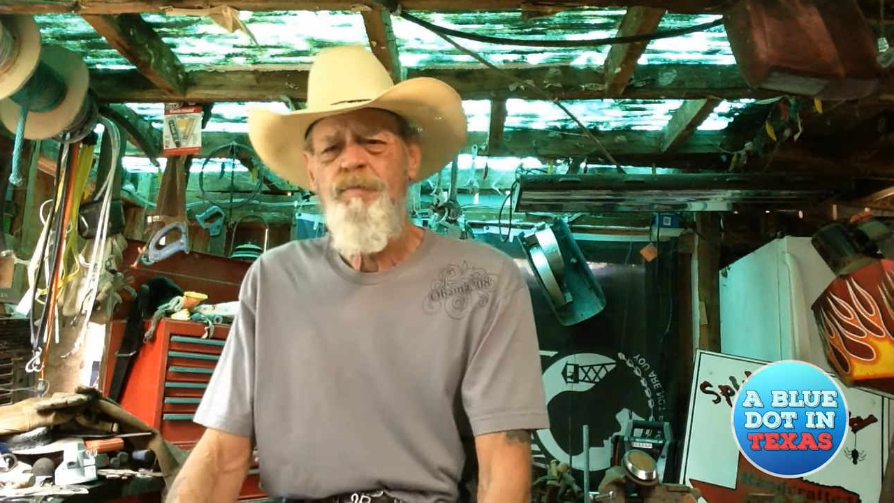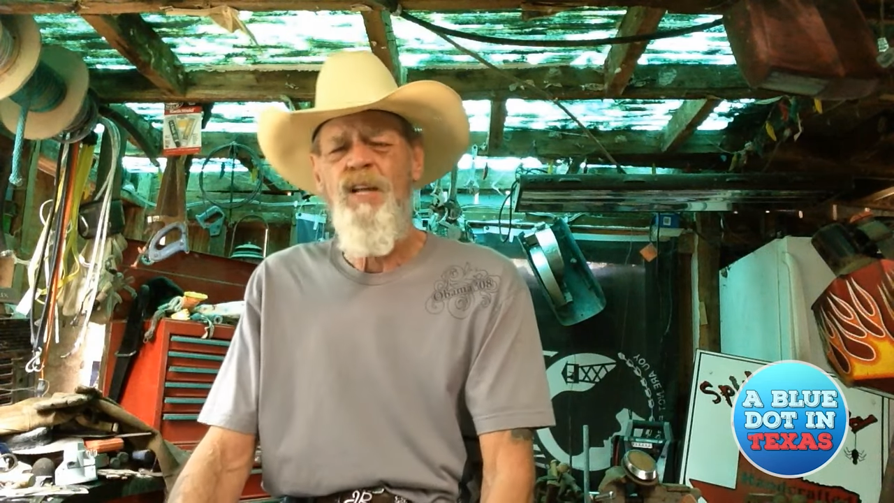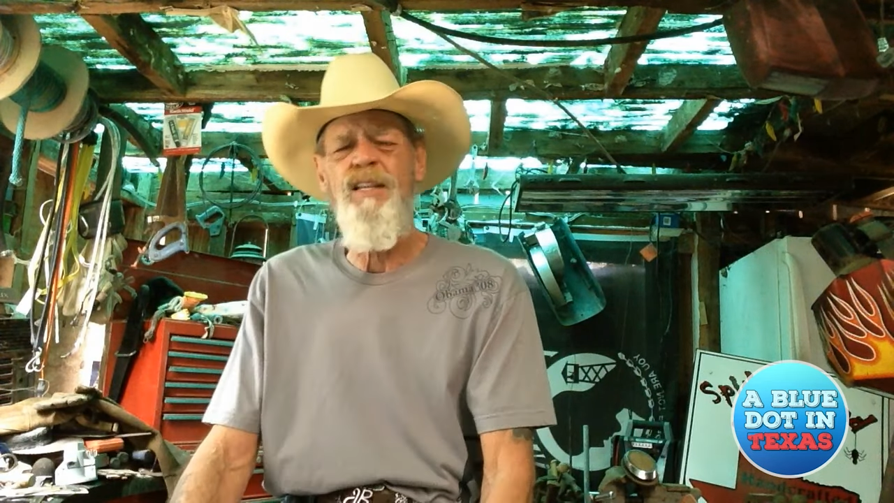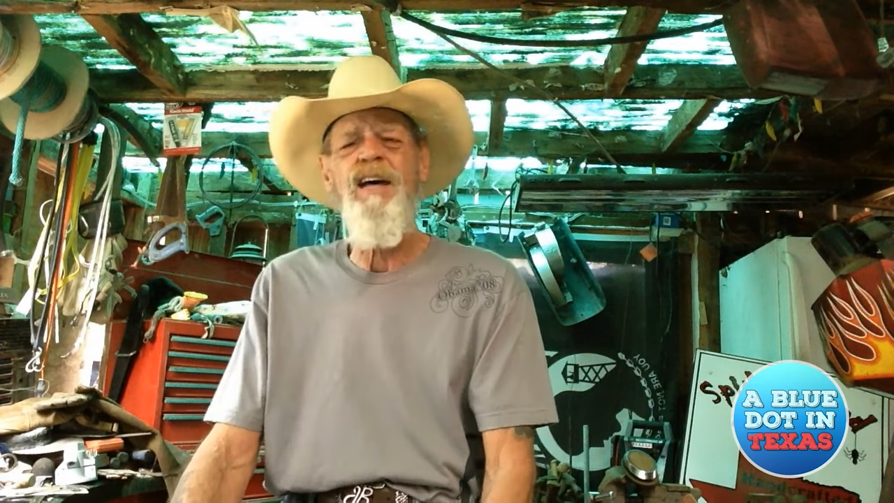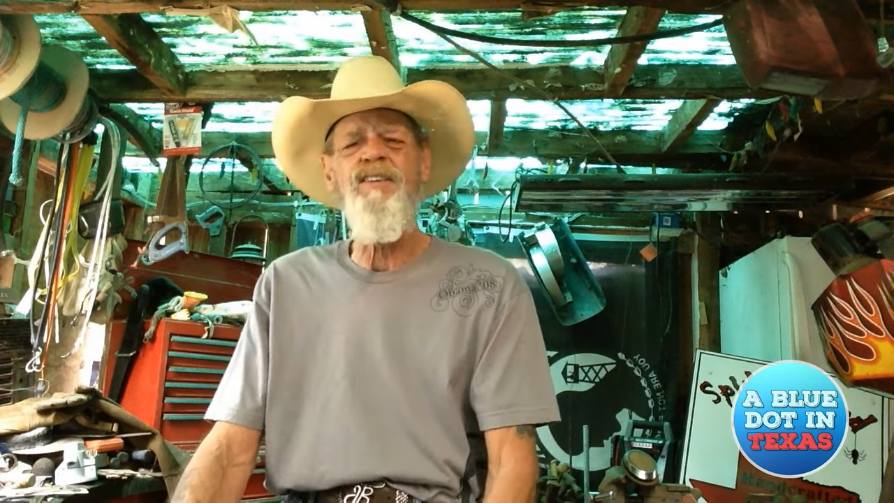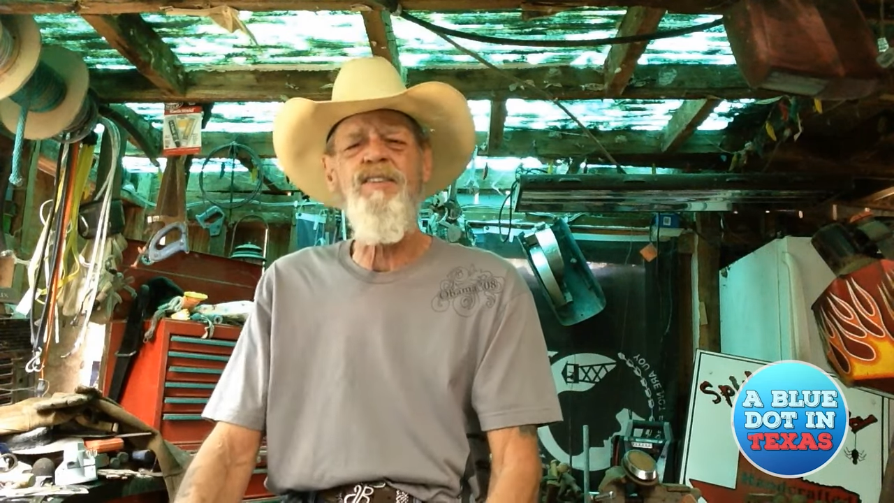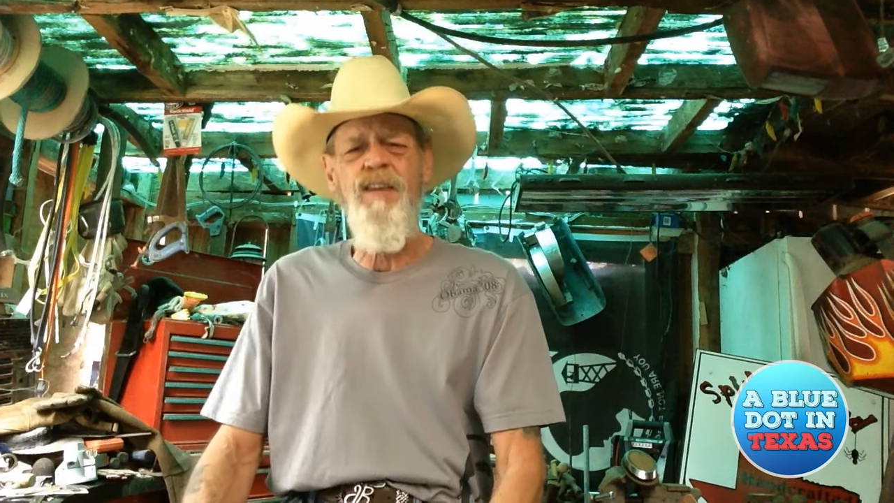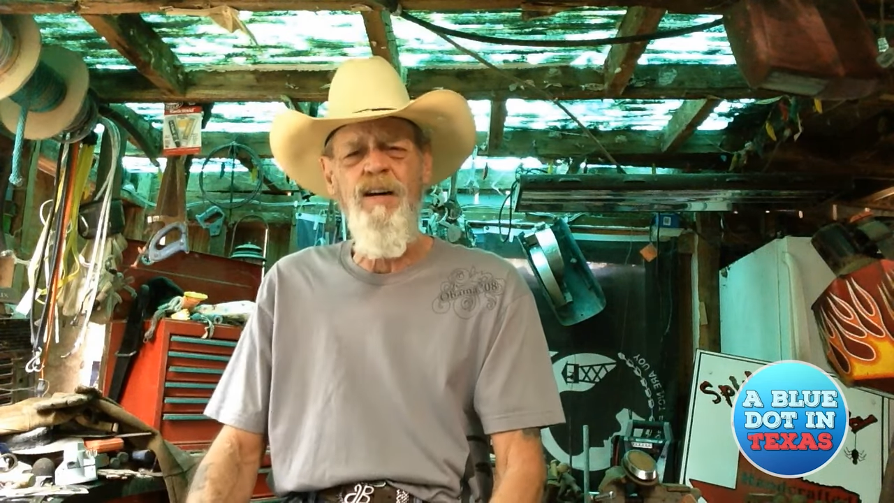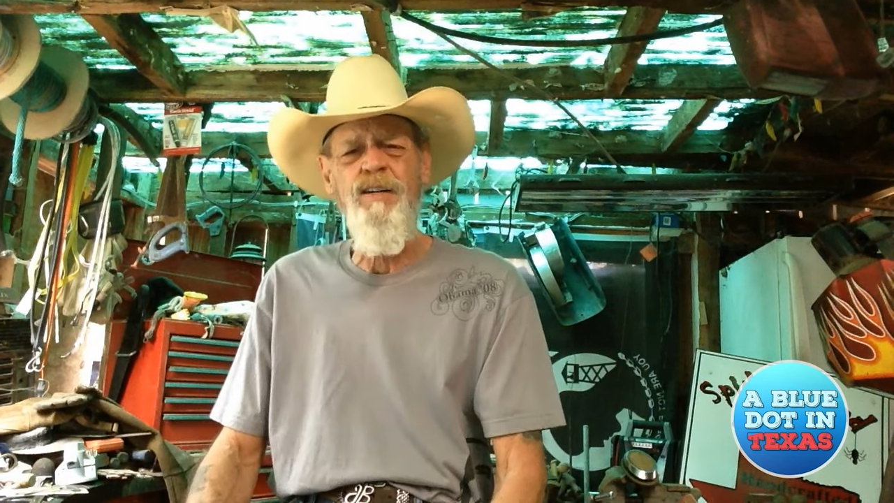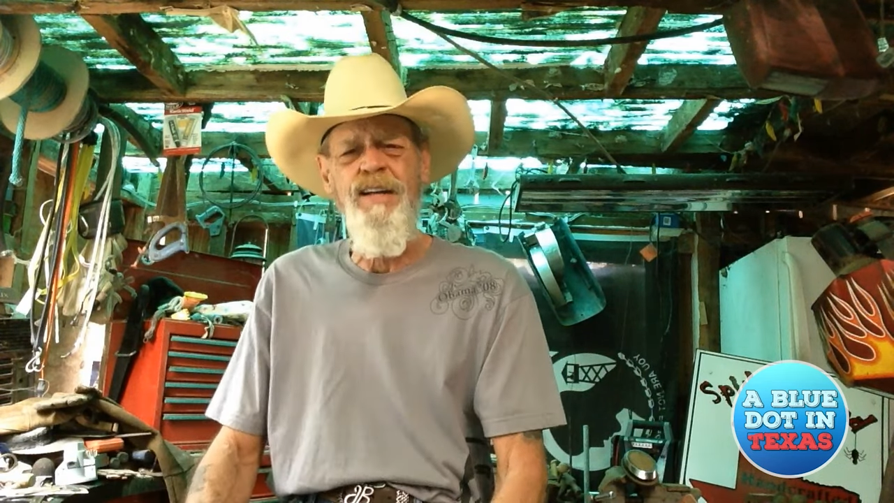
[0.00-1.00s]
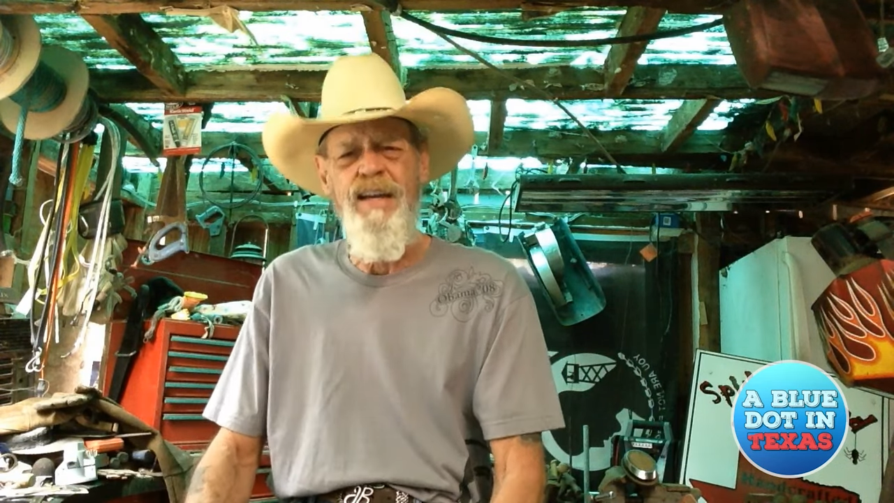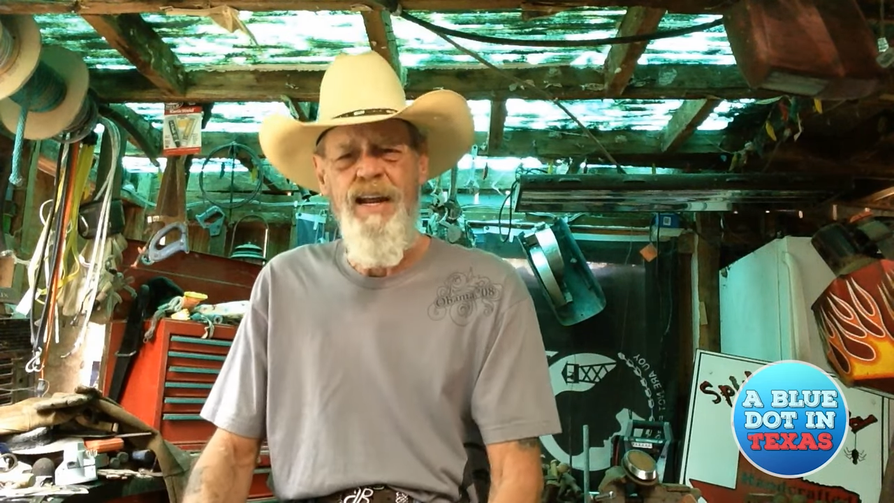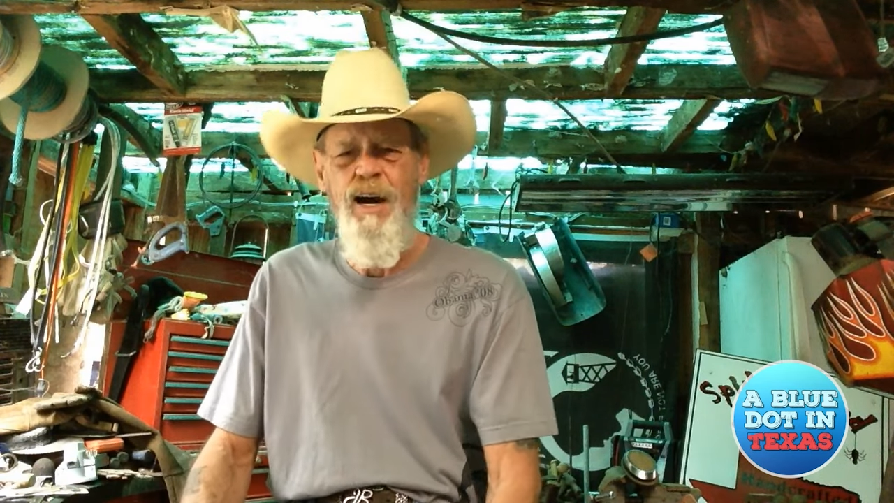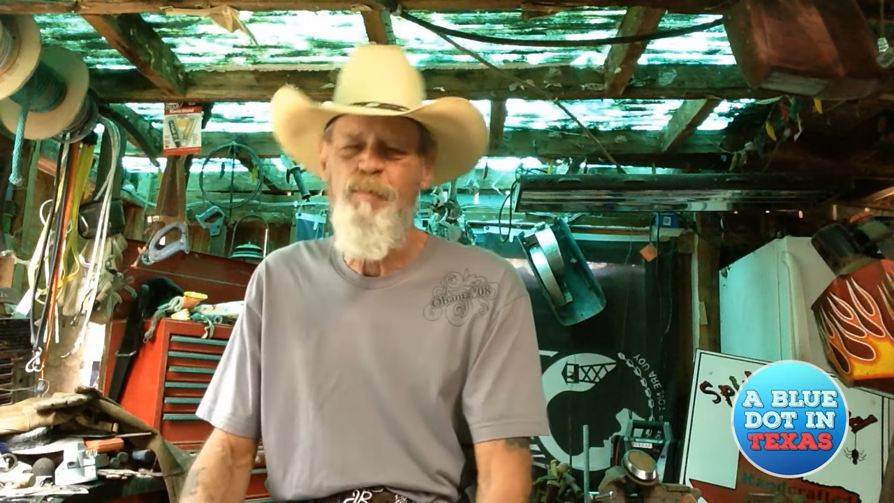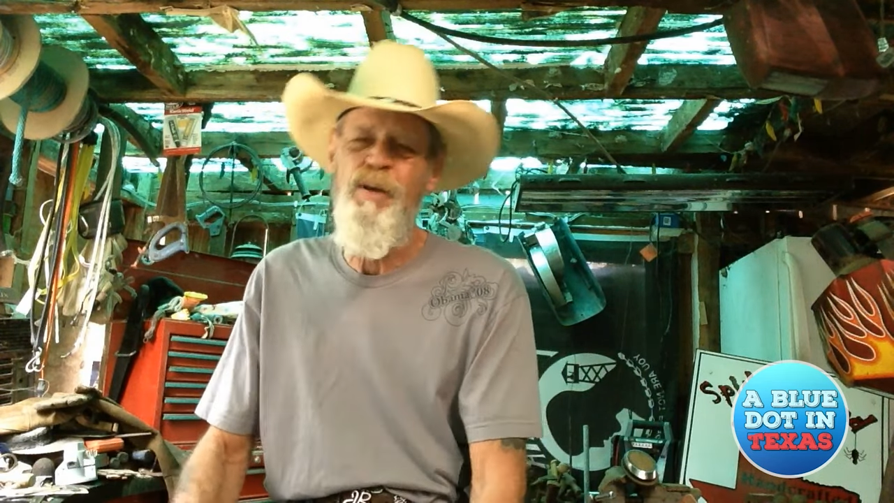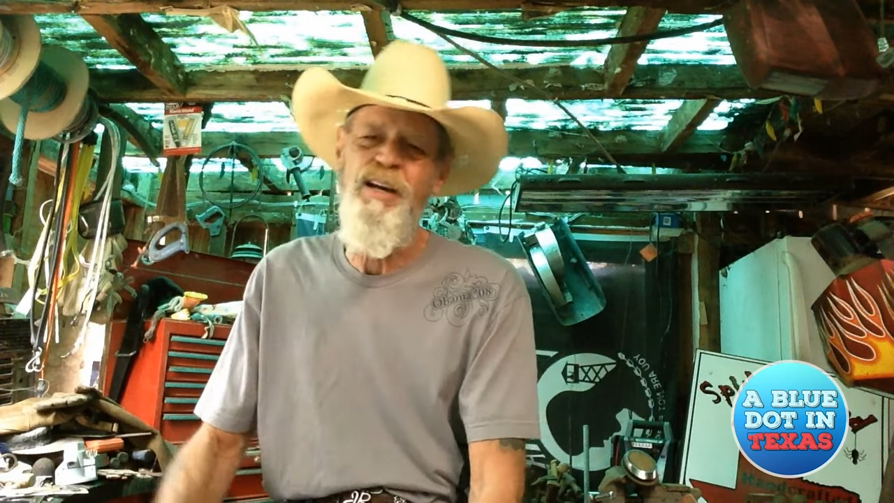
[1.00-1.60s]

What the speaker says: and they still need help